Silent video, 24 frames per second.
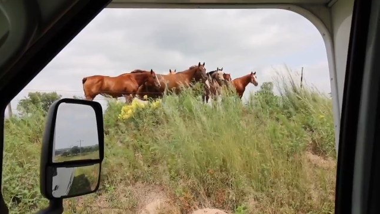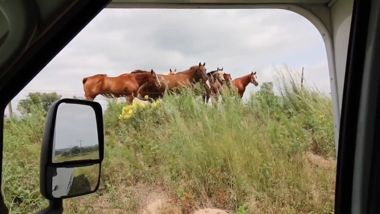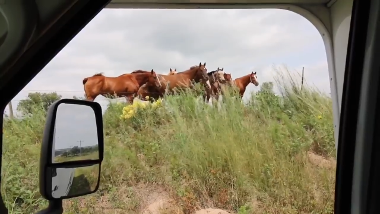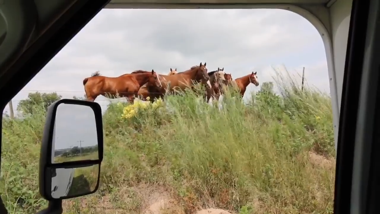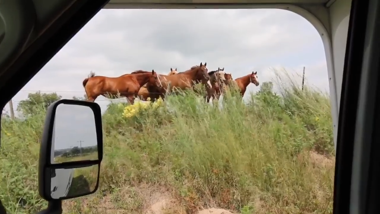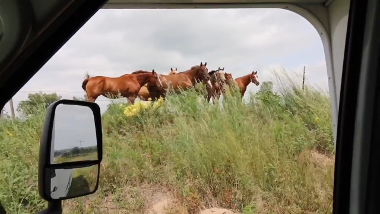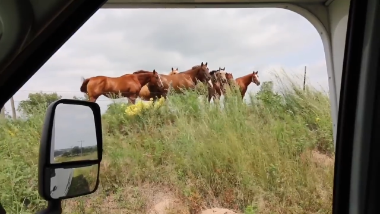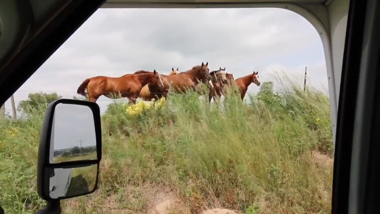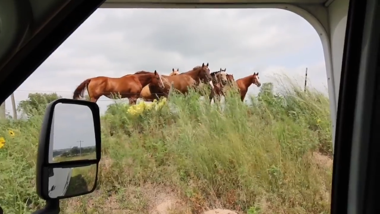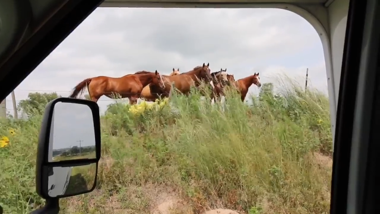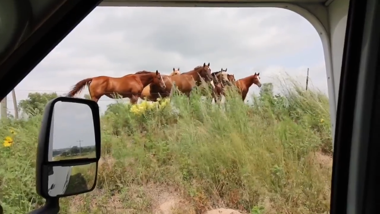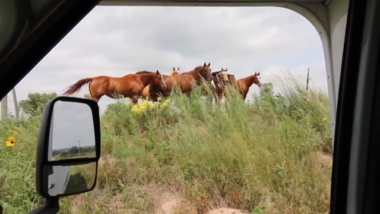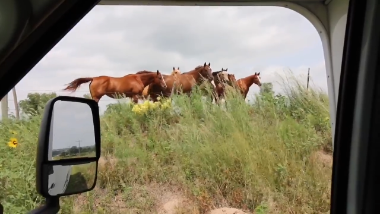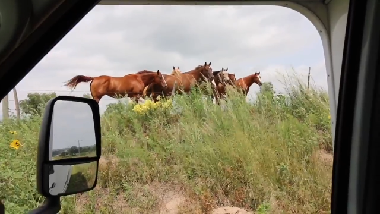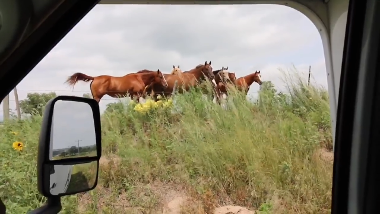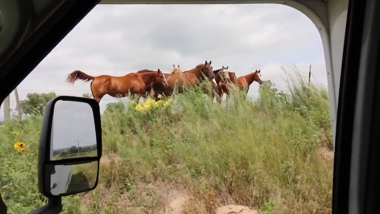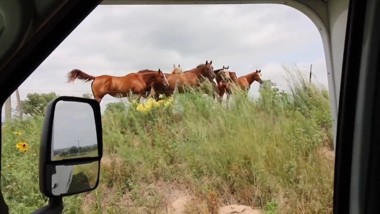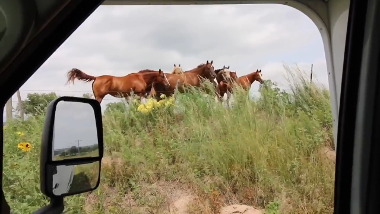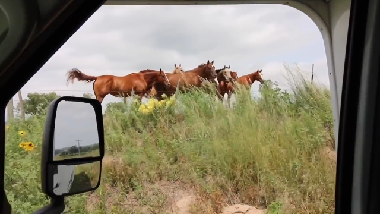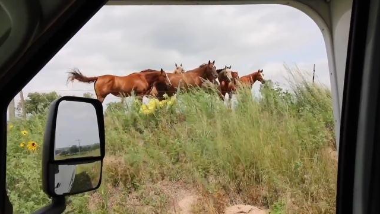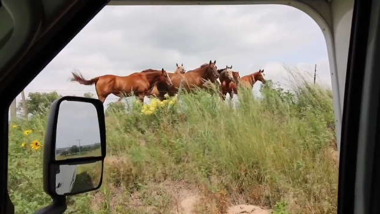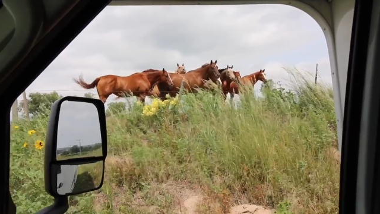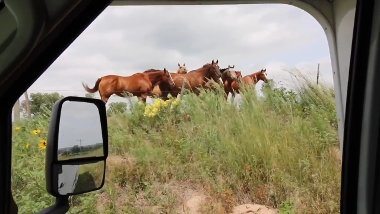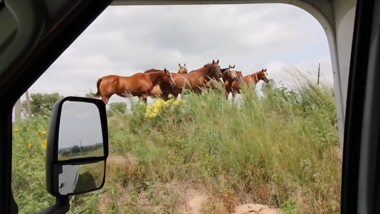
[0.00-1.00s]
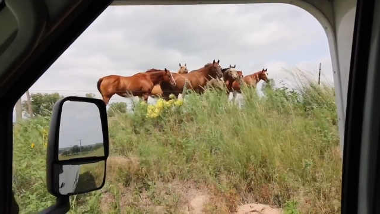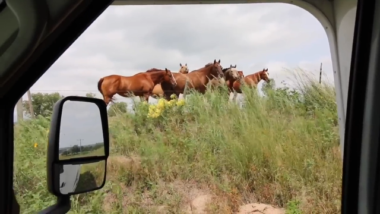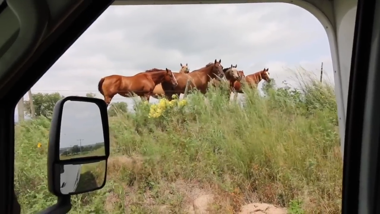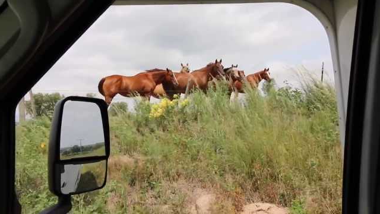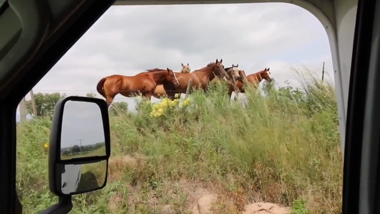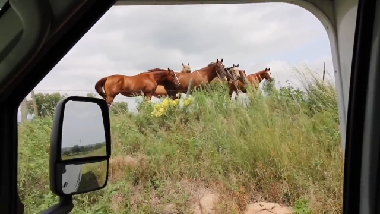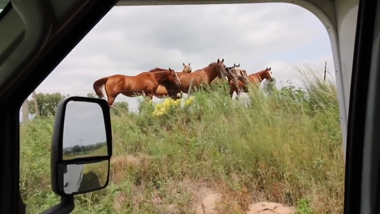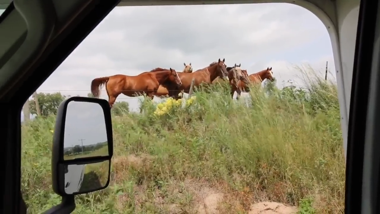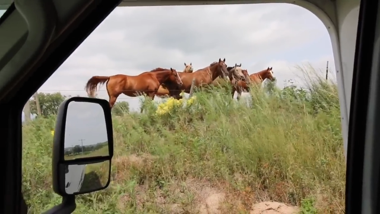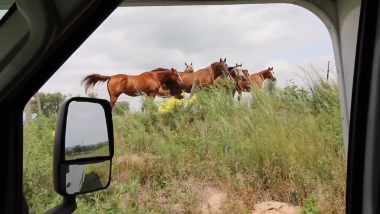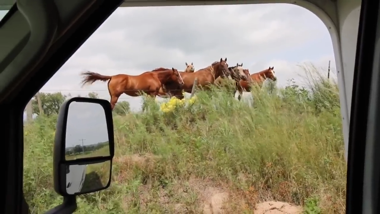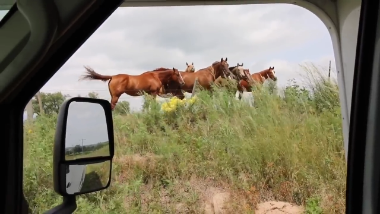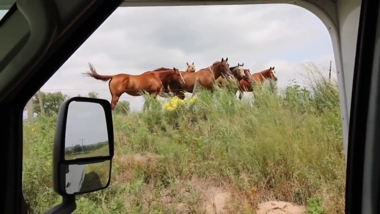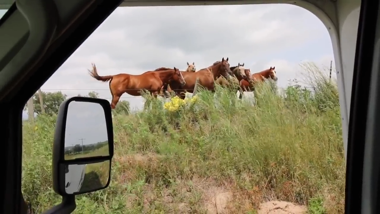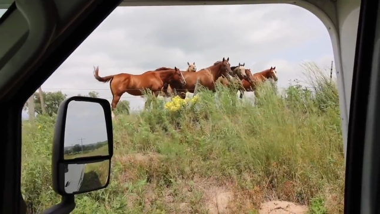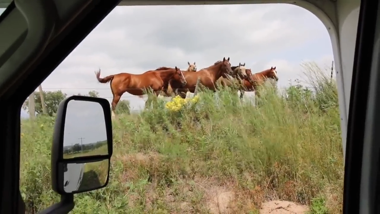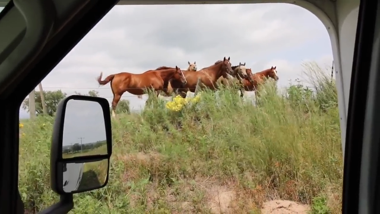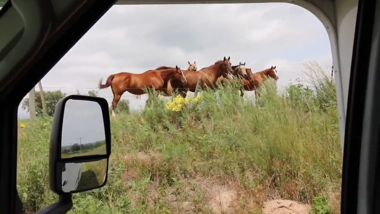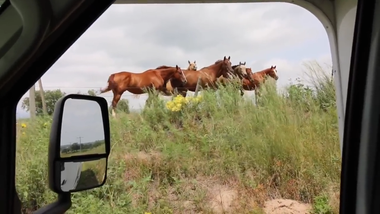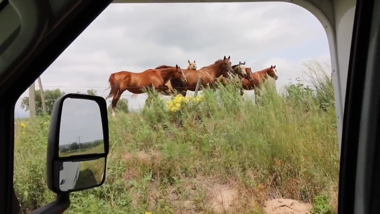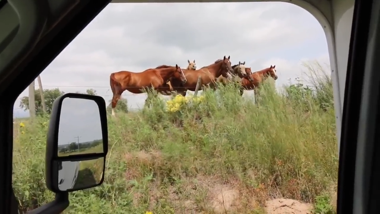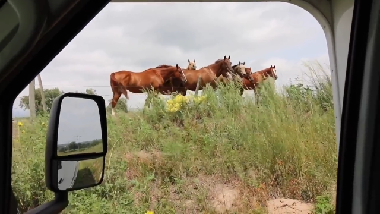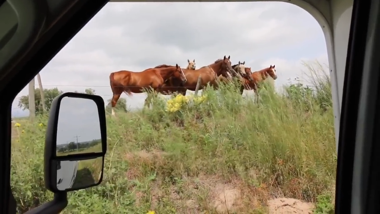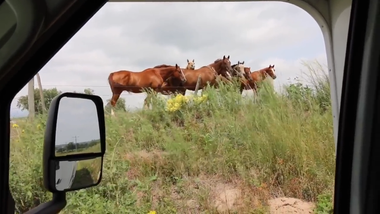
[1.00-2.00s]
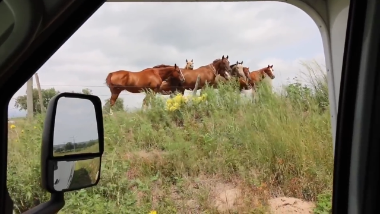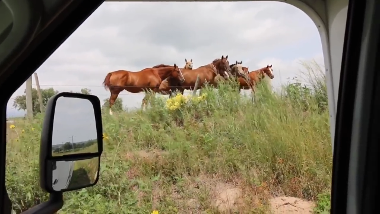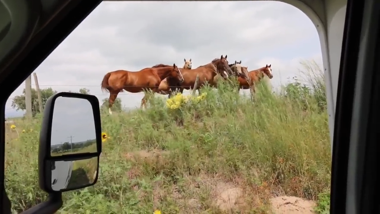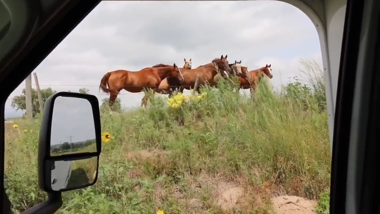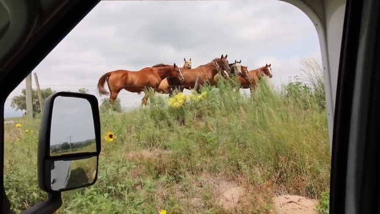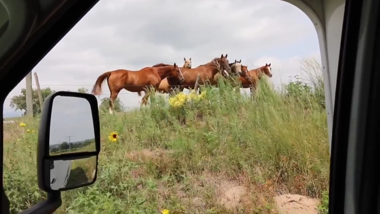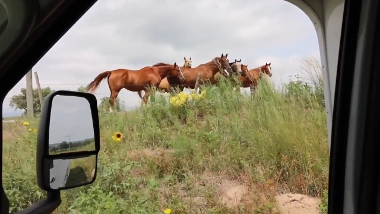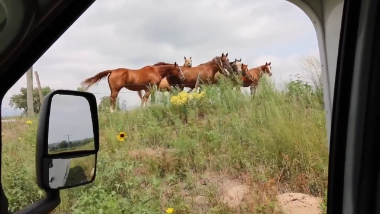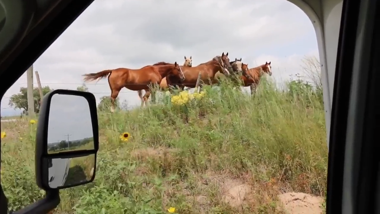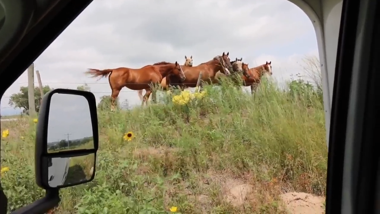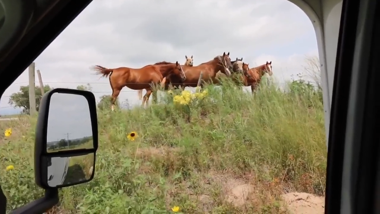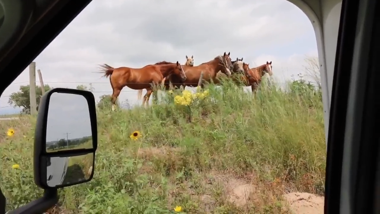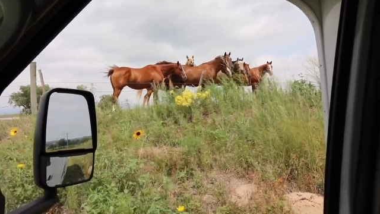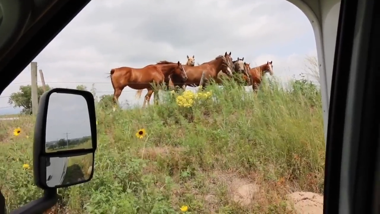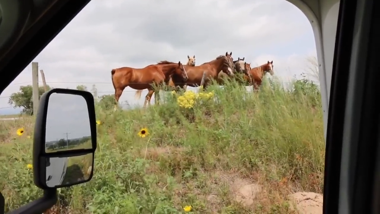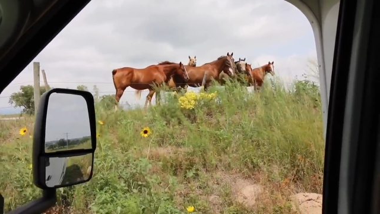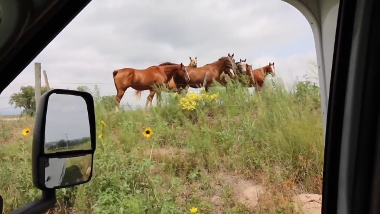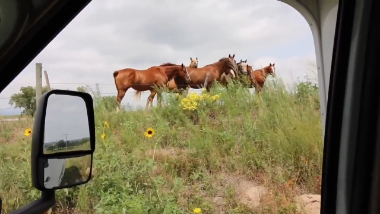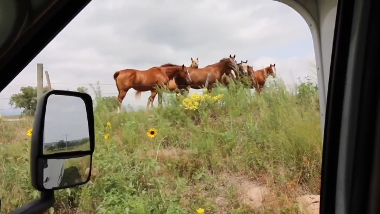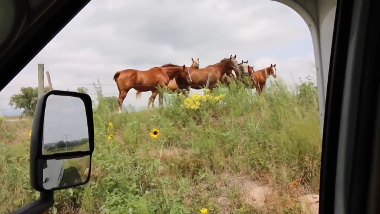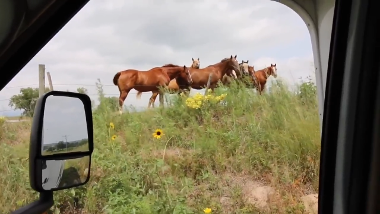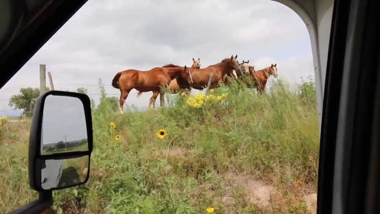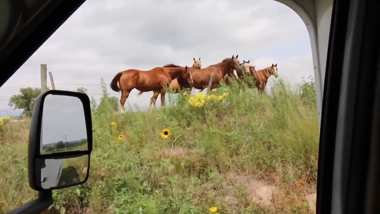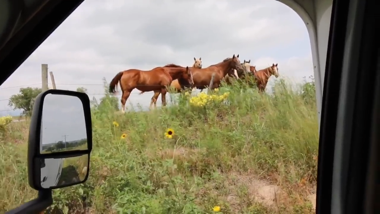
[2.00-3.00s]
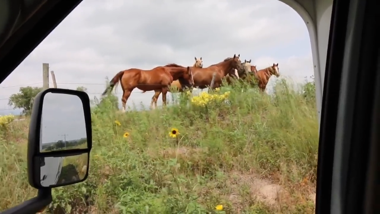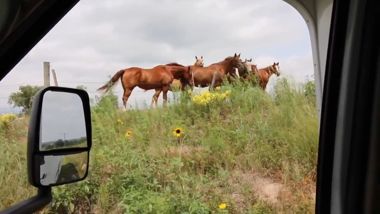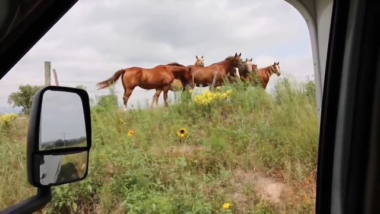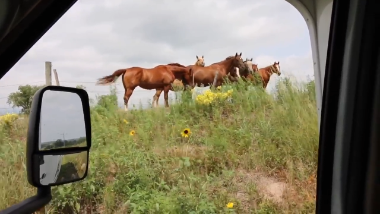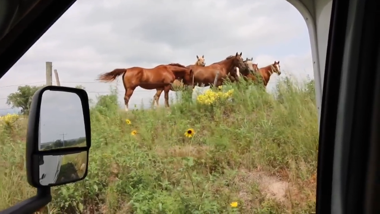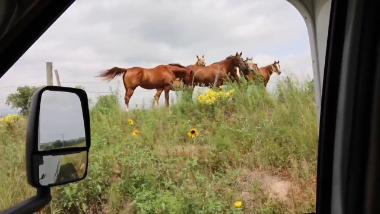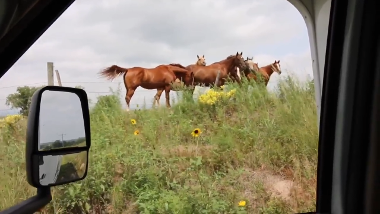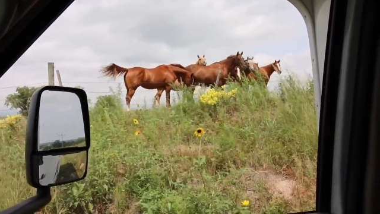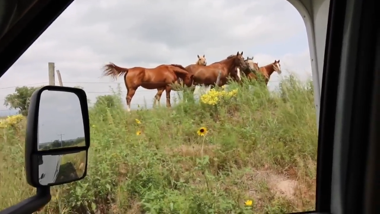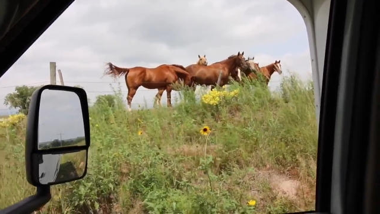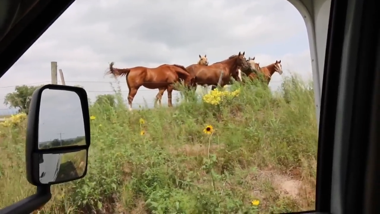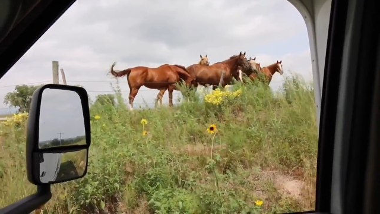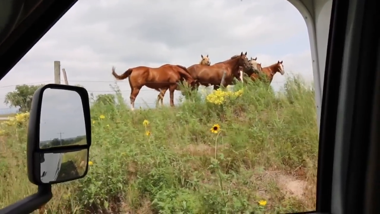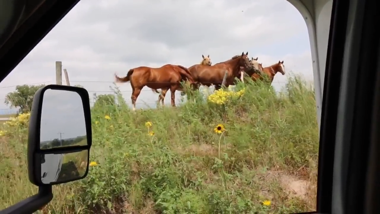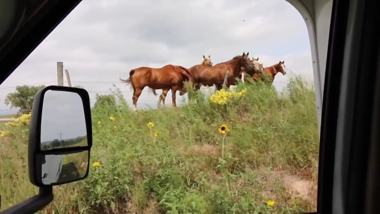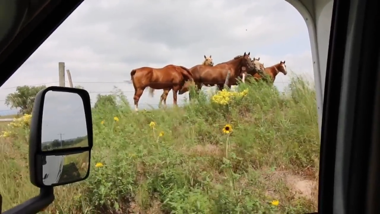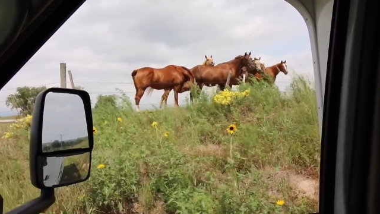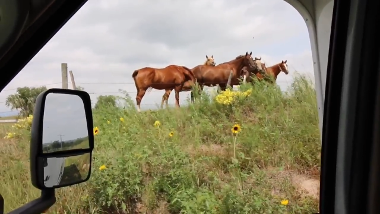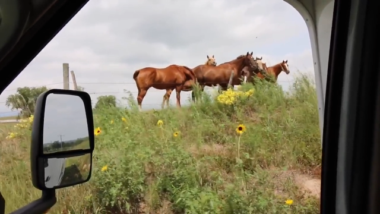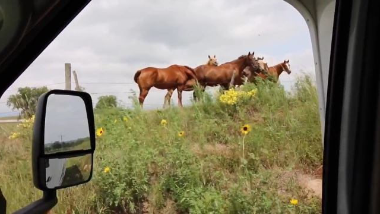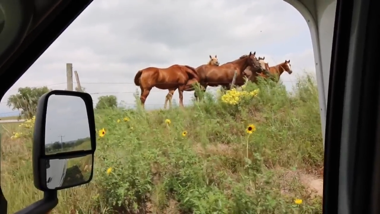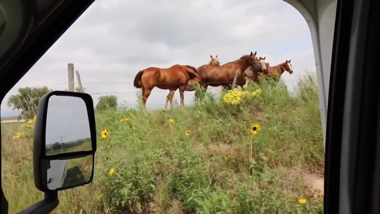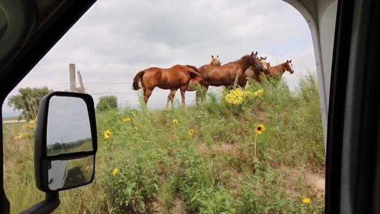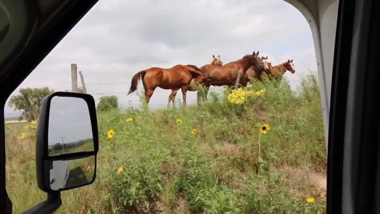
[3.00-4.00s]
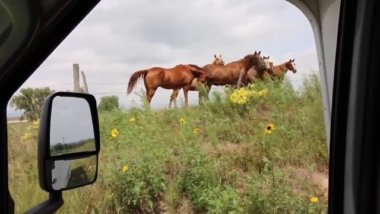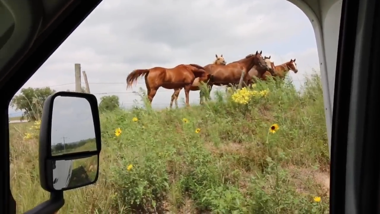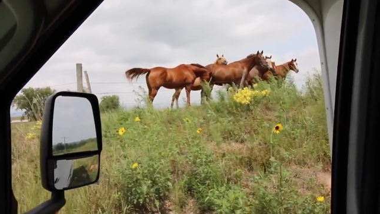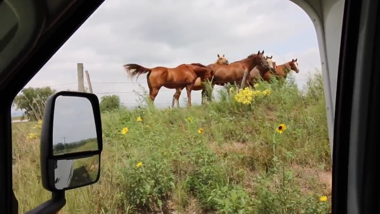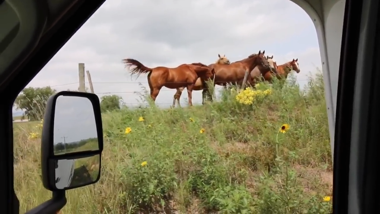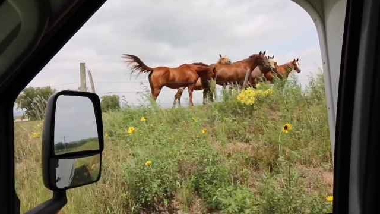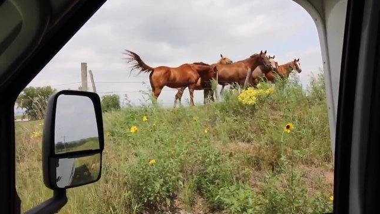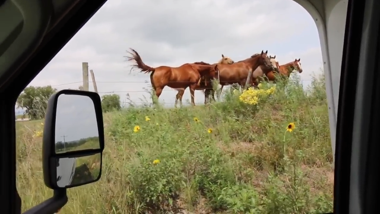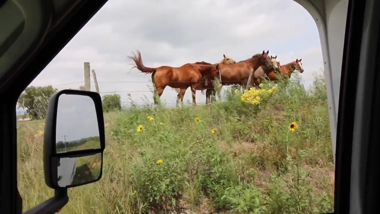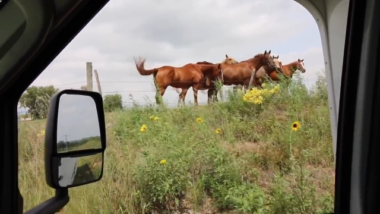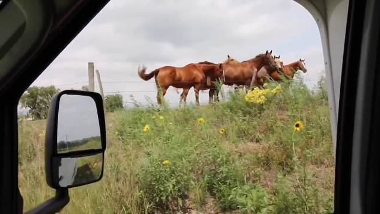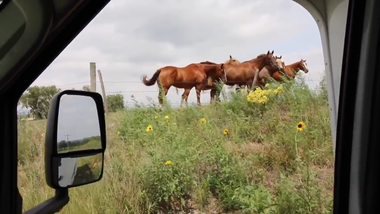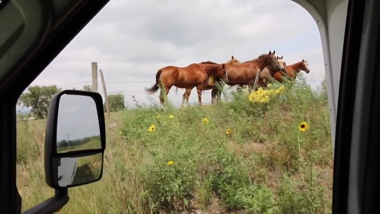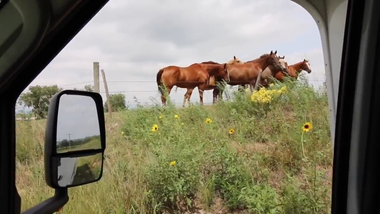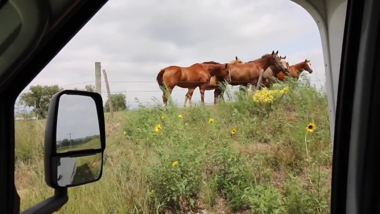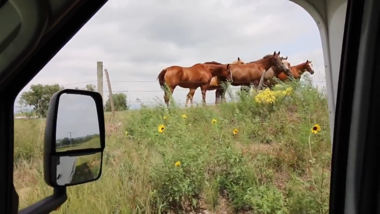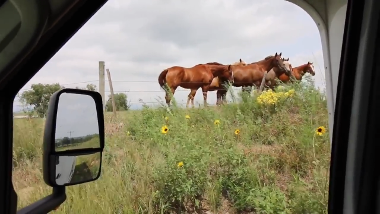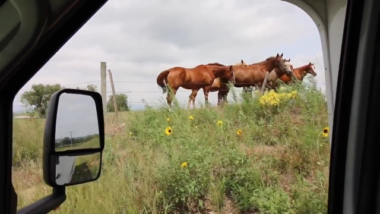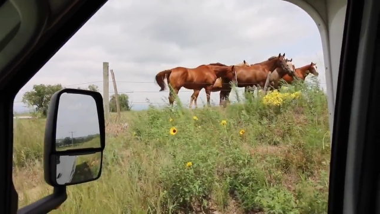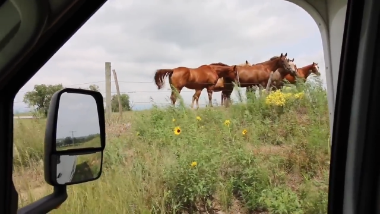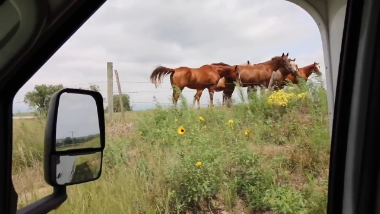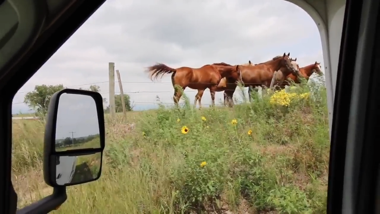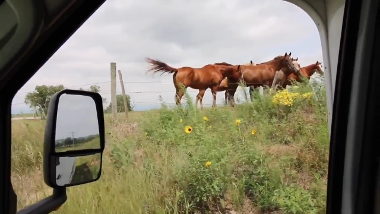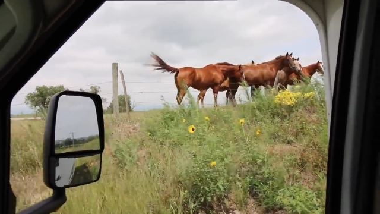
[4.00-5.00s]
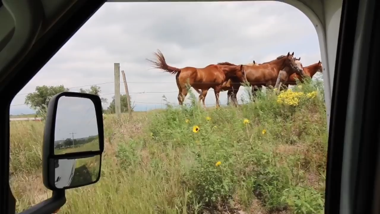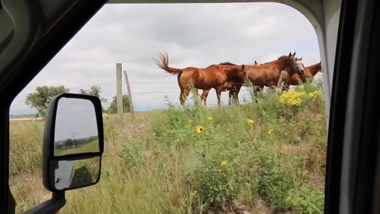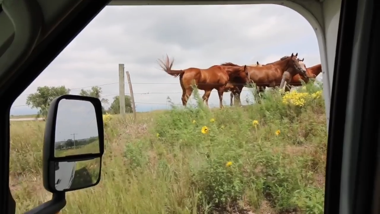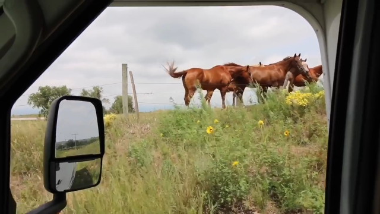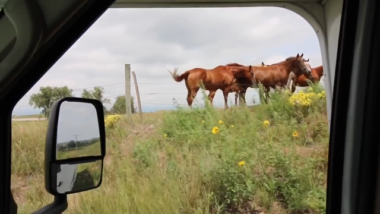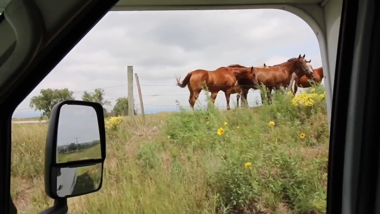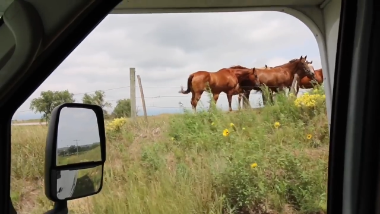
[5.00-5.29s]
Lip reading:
No face is visible, so there are no lips to read.